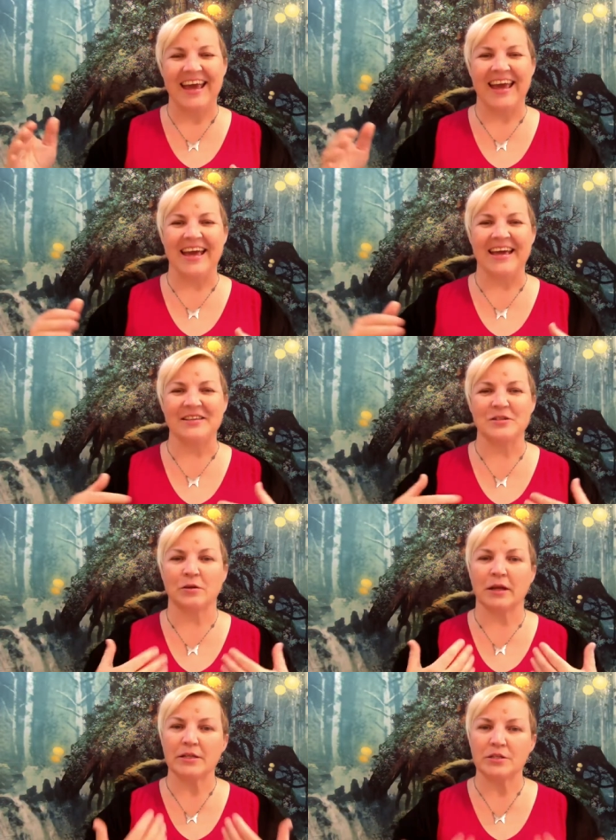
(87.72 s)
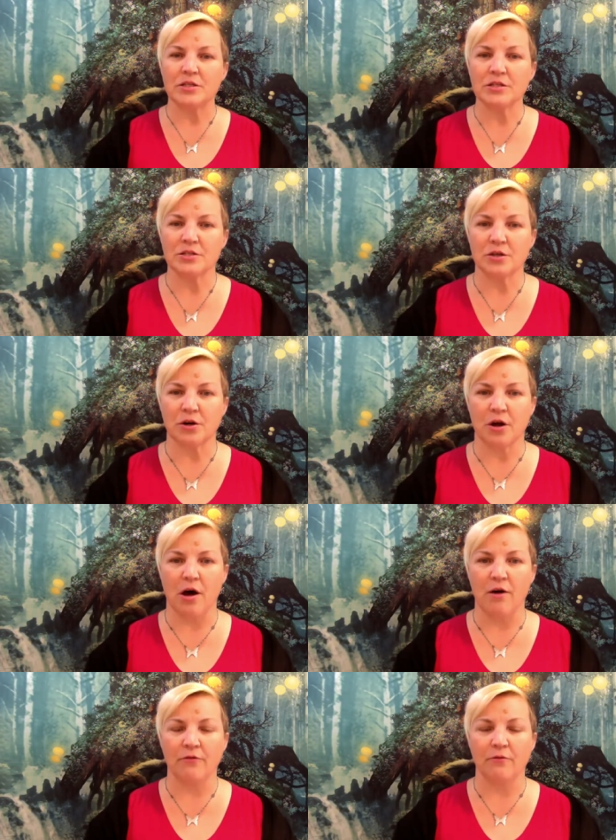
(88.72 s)
And so let's just start
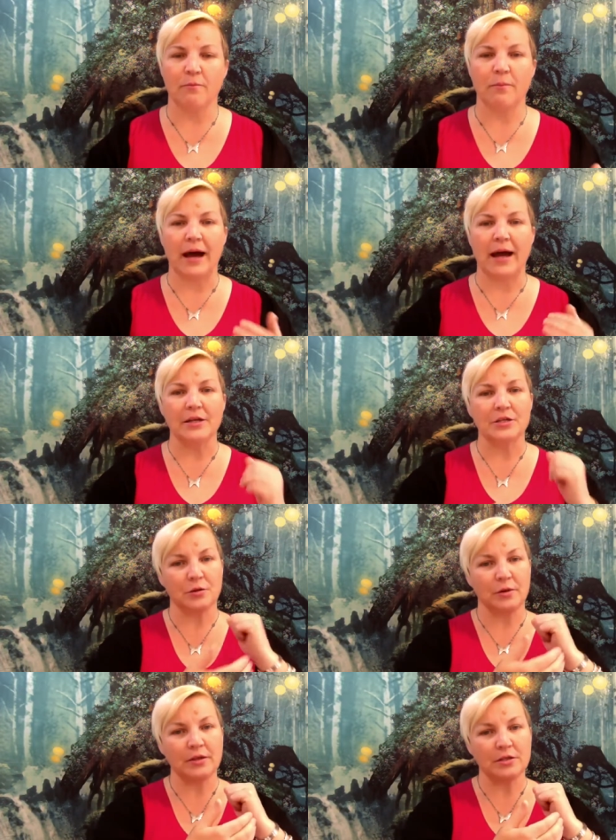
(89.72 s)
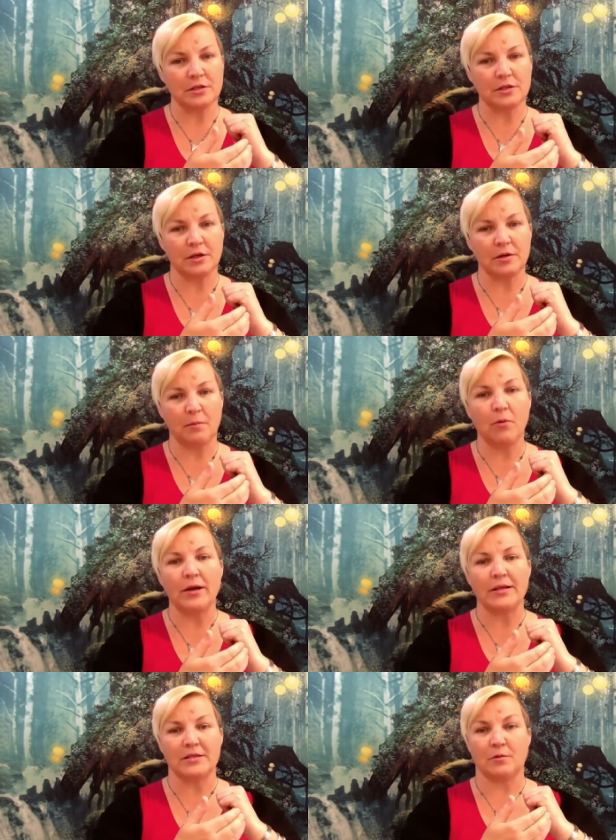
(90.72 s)
off by showing the, the
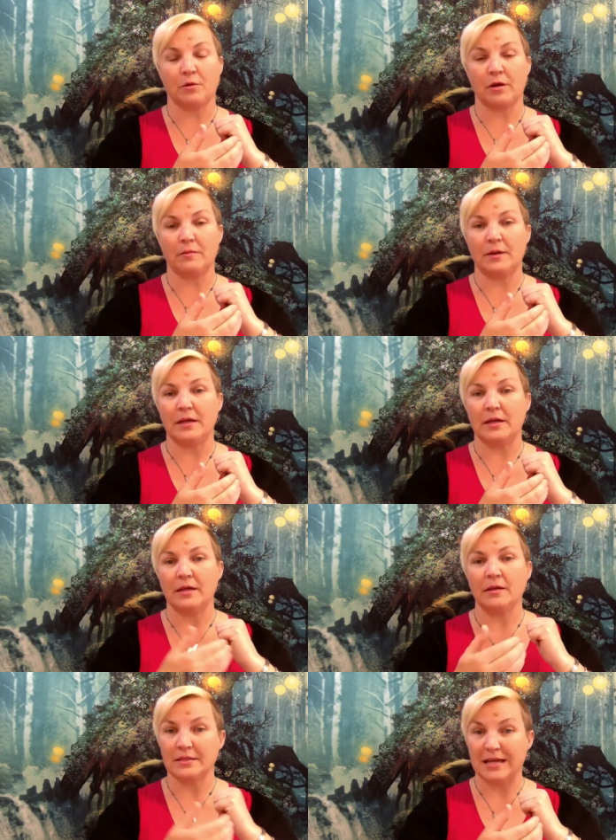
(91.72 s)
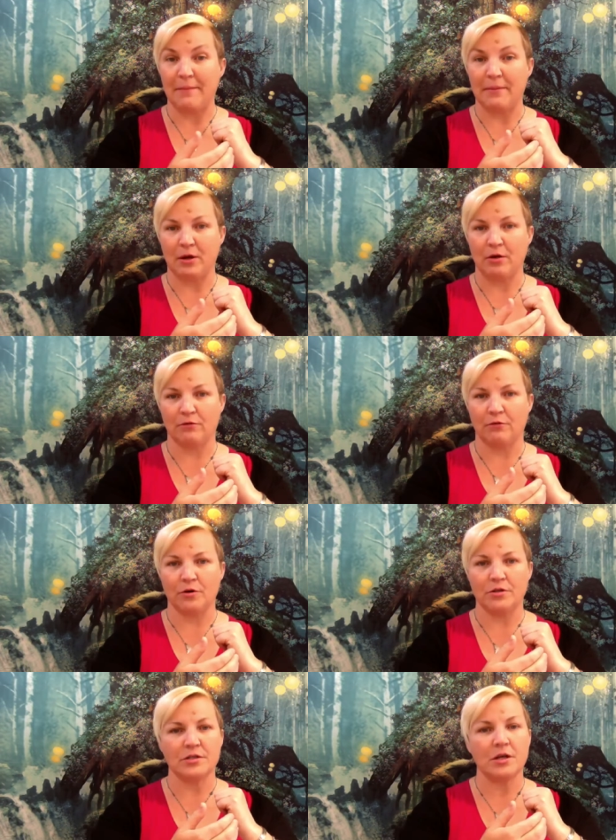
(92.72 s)
points that we're going to be tapping on
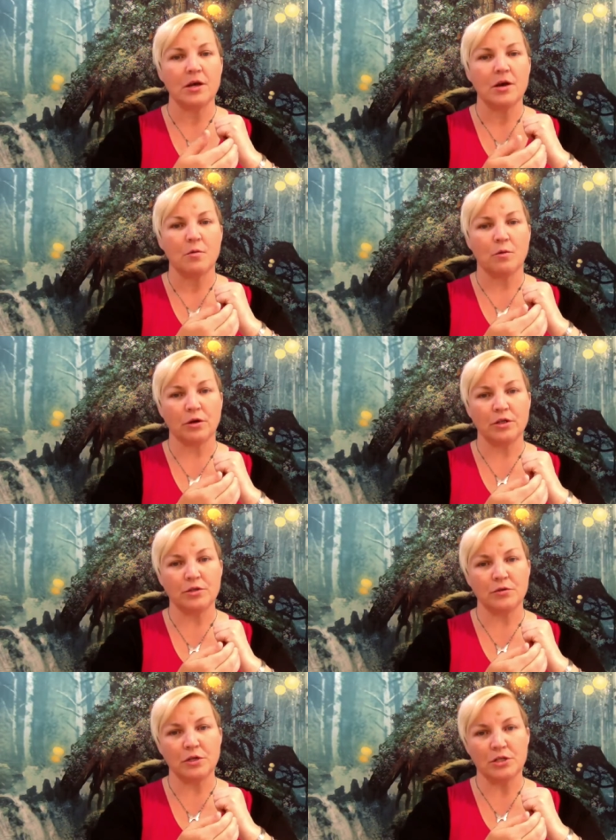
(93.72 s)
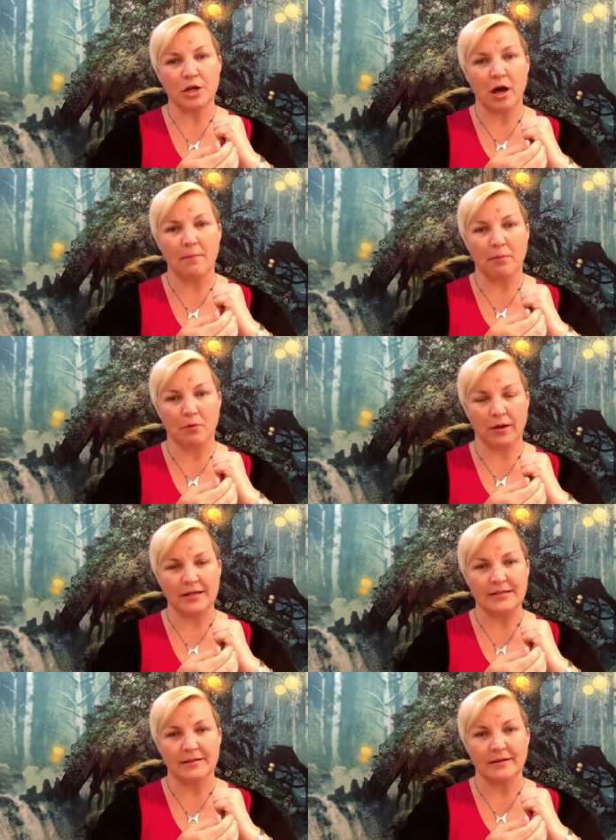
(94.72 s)
first. We're going to do the chop
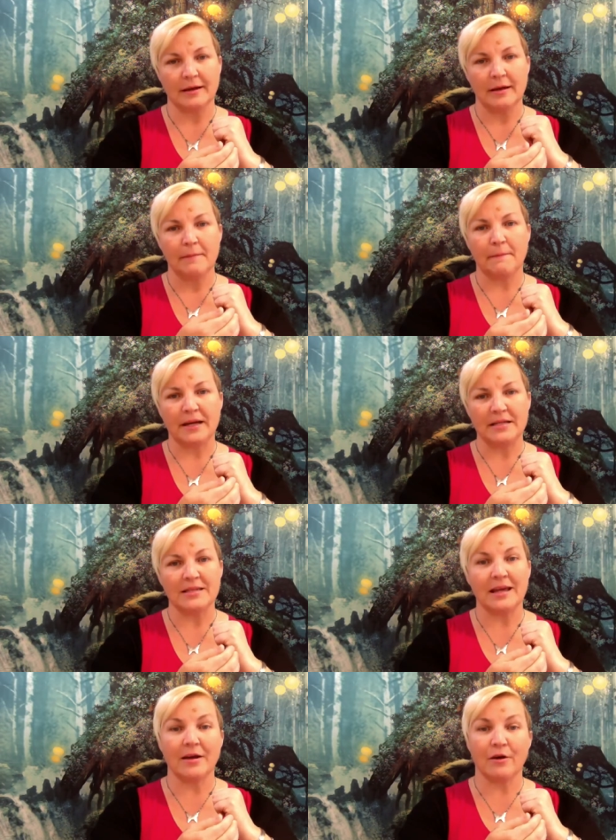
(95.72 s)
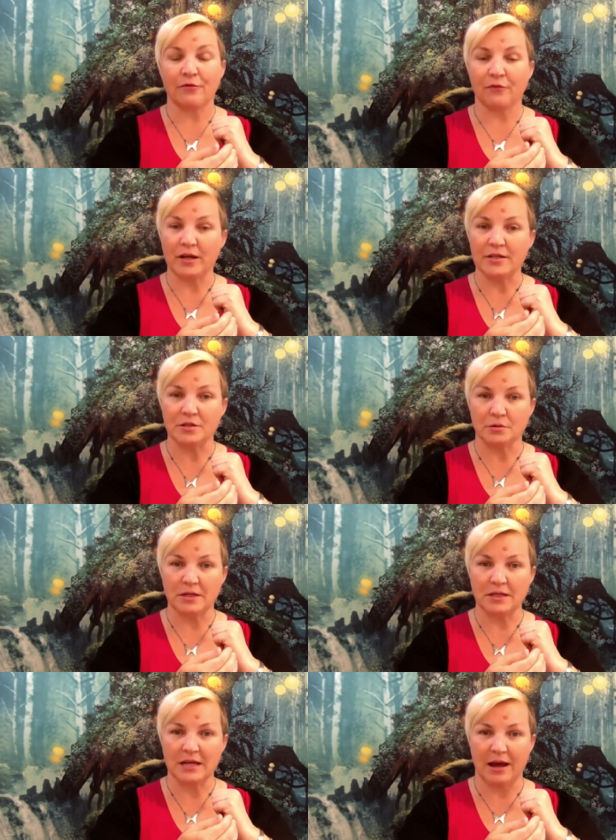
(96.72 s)
point by saying our phrase
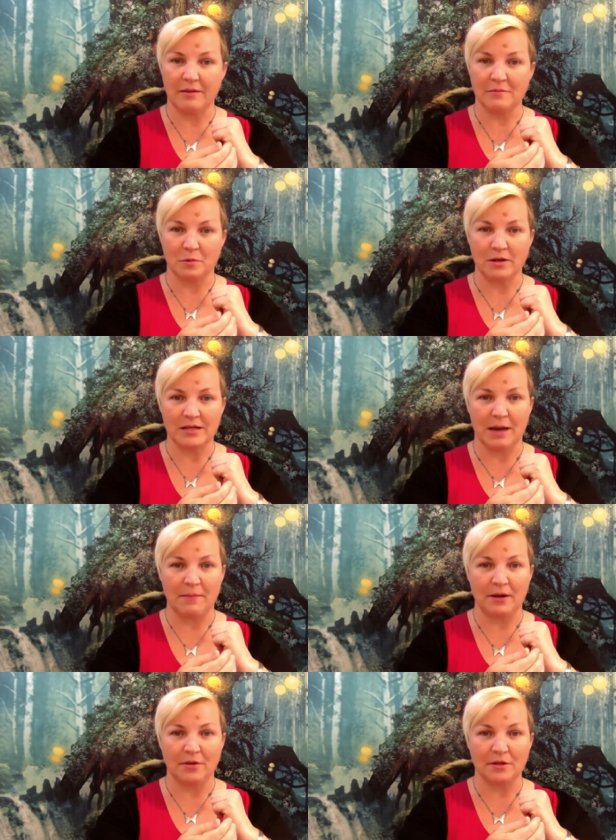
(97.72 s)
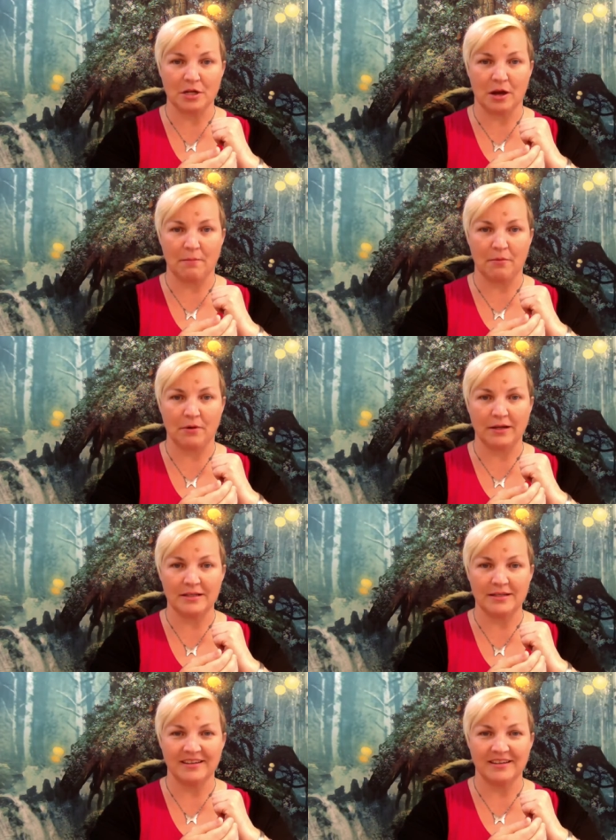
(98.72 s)
three times while tapping on the chop point.